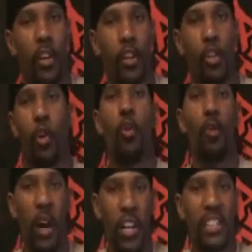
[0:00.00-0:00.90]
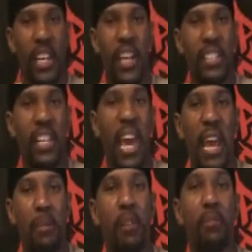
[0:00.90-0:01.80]
So us as the
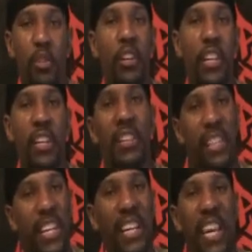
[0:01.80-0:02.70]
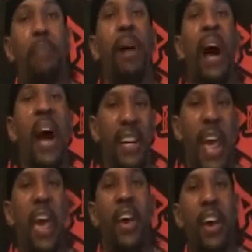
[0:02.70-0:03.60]
game community need to get
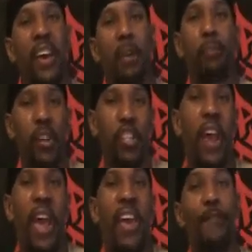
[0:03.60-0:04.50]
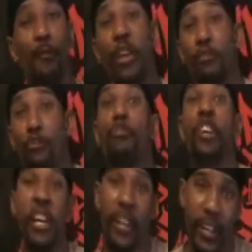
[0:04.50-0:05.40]
behind that and push that if we
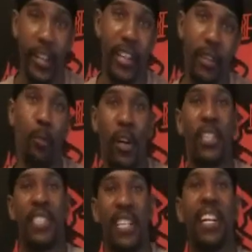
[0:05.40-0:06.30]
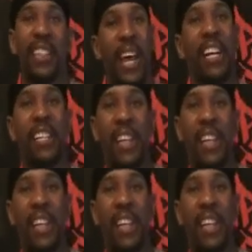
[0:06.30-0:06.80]
really want to see the light